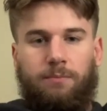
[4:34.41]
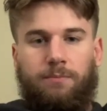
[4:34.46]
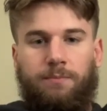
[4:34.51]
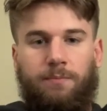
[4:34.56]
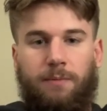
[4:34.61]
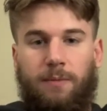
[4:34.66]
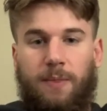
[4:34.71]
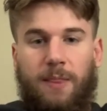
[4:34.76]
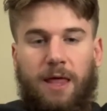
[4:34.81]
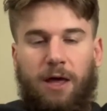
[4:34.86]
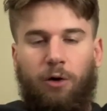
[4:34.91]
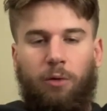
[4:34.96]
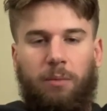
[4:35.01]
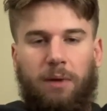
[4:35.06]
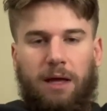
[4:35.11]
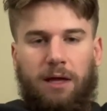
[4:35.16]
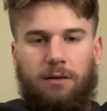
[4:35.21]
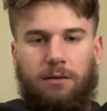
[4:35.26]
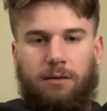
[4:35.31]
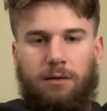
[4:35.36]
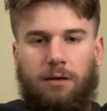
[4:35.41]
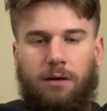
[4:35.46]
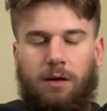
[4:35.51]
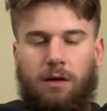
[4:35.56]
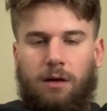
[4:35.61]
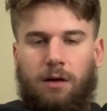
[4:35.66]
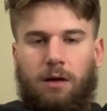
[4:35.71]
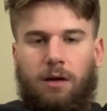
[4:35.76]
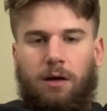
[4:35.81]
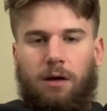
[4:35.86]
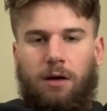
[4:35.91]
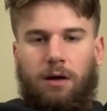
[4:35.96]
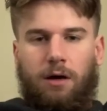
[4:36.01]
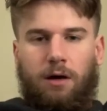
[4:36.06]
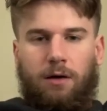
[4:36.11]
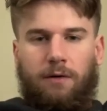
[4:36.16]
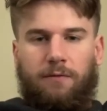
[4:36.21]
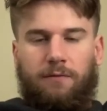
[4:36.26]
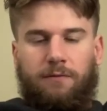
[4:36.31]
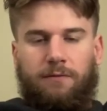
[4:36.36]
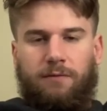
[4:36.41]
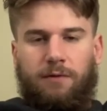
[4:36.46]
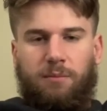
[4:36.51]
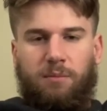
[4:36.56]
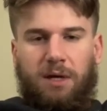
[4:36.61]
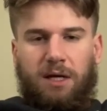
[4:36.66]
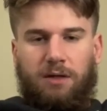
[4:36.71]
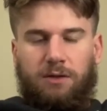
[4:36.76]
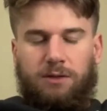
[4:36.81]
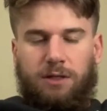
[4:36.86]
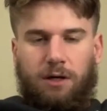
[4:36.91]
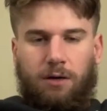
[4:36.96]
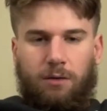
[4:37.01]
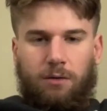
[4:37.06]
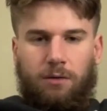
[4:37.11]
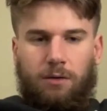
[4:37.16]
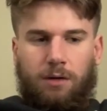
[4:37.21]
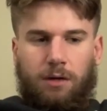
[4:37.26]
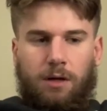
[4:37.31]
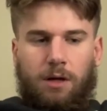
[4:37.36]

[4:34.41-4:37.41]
nail bed of the big toe.